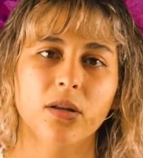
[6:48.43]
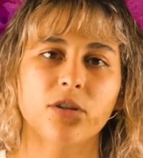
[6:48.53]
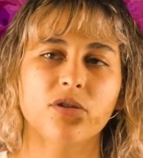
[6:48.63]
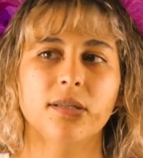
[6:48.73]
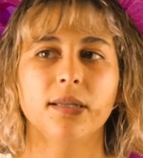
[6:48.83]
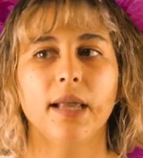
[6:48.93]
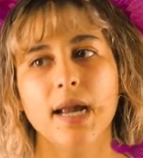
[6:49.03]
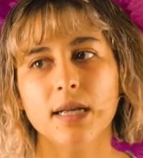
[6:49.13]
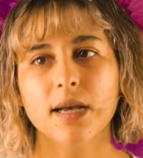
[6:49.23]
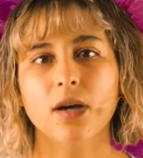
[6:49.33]
like just
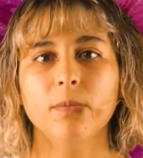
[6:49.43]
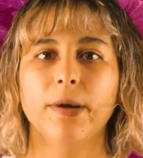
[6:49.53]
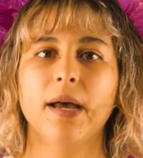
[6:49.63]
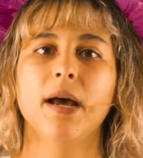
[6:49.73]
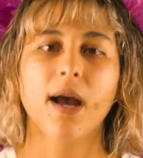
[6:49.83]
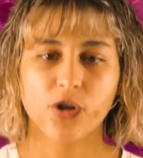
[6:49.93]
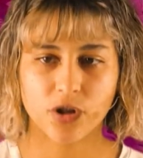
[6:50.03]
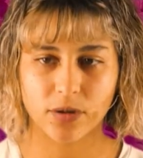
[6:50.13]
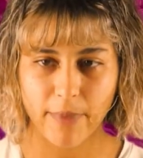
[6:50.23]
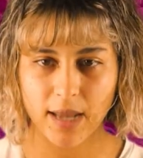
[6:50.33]
laying down in bed and
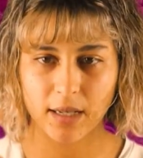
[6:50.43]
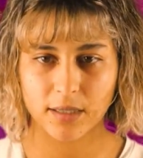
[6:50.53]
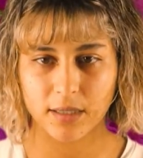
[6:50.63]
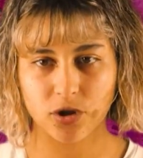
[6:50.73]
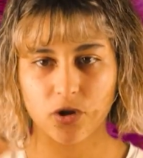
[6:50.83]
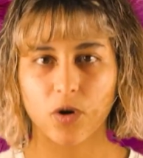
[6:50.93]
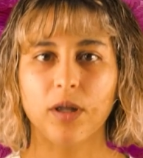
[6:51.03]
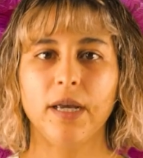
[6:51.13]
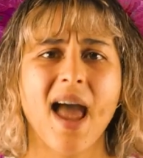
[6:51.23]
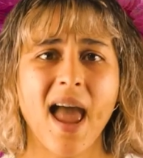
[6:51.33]
just mindlessly
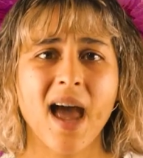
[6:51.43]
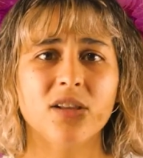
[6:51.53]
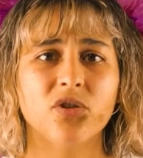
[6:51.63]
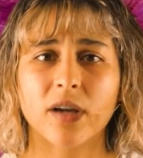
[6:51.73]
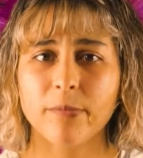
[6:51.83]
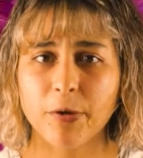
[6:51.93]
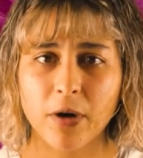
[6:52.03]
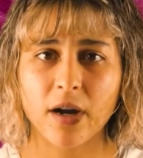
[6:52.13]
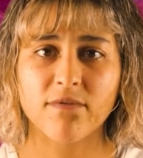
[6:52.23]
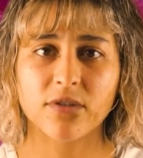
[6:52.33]
scrolling. And don't get me
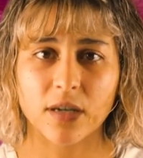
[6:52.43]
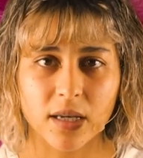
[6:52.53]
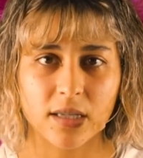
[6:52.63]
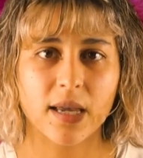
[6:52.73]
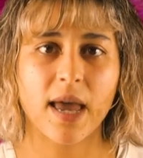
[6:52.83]
wrong, I've done this.